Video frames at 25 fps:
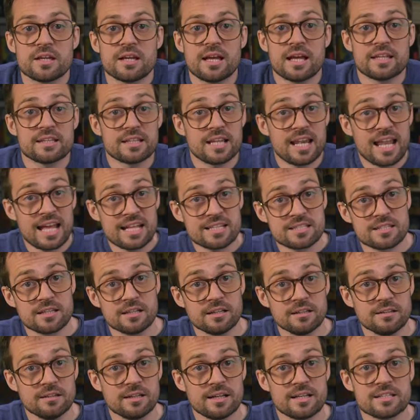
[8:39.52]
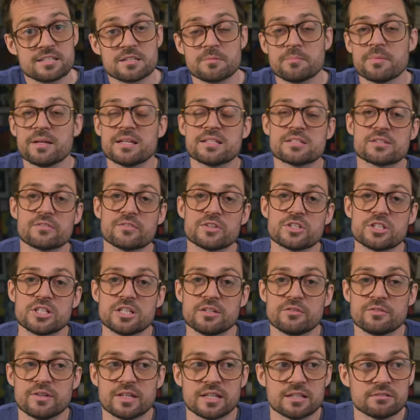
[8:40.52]
And the latter, it's a means of
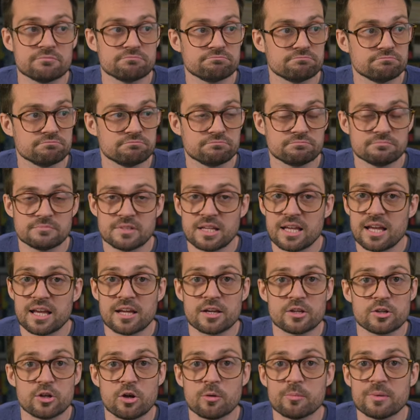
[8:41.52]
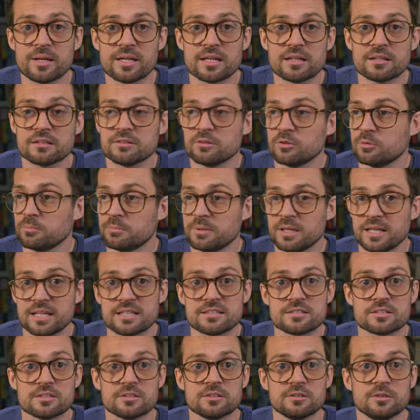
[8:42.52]
achieving economic or
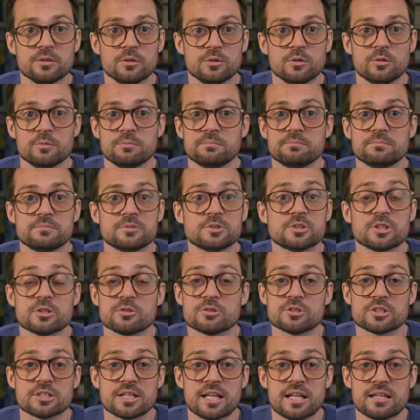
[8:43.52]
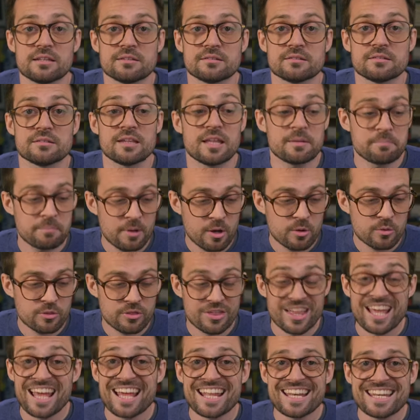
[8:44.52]
political or social ends. They
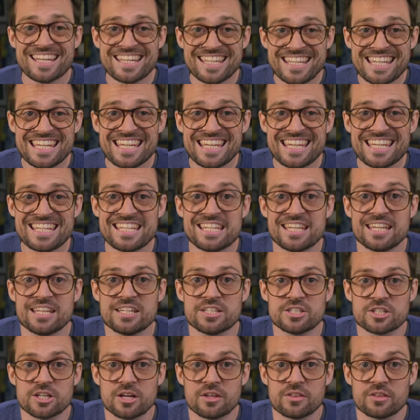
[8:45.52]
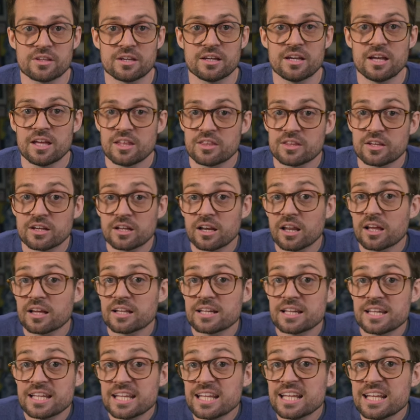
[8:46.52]
both need each other. The
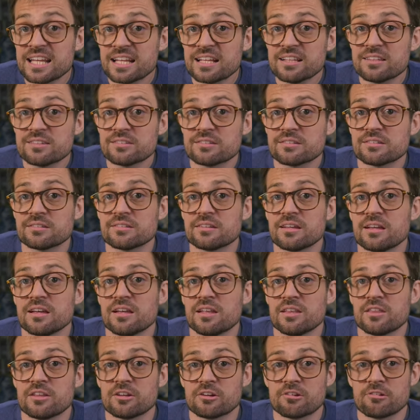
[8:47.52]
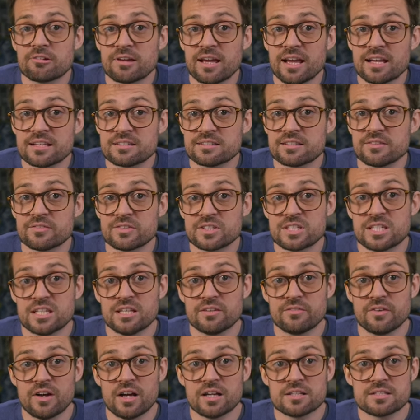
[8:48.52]
client needs the creativity
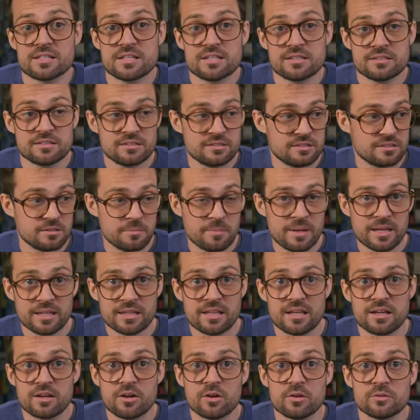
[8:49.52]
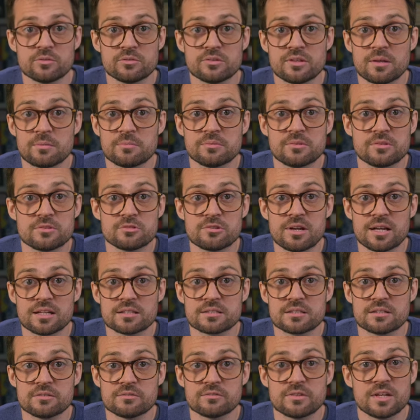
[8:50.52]
of artists to make their concepts
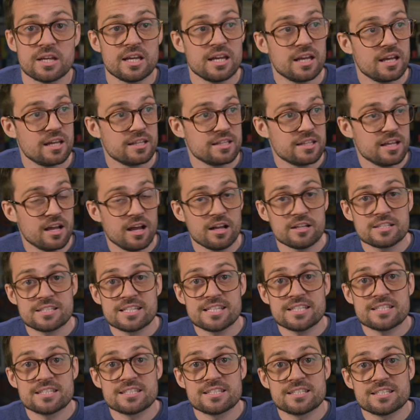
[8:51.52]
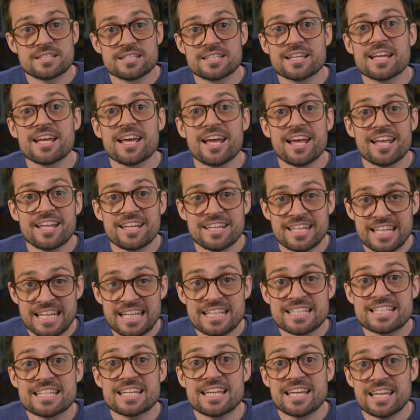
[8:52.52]
attractive, and the artists
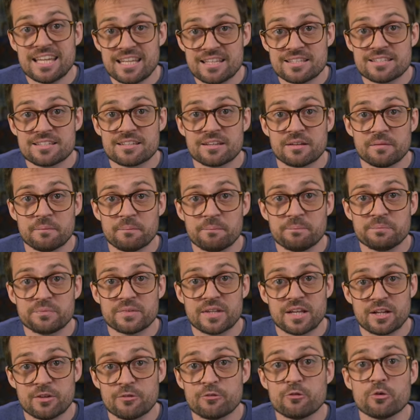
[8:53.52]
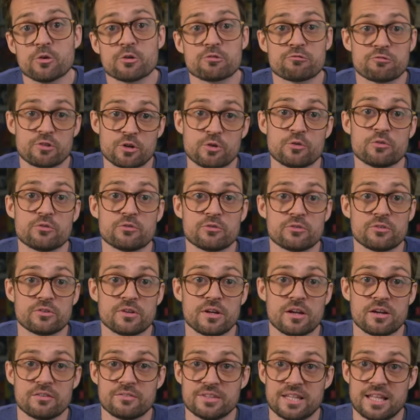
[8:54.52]
need to eat and afford a roof
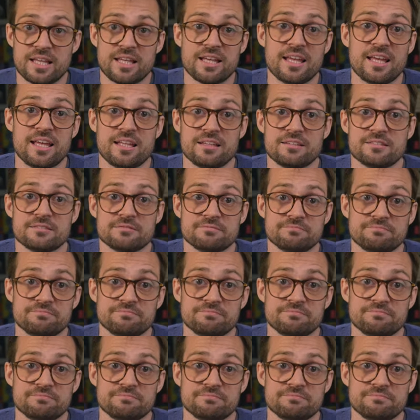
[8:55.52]
over their head.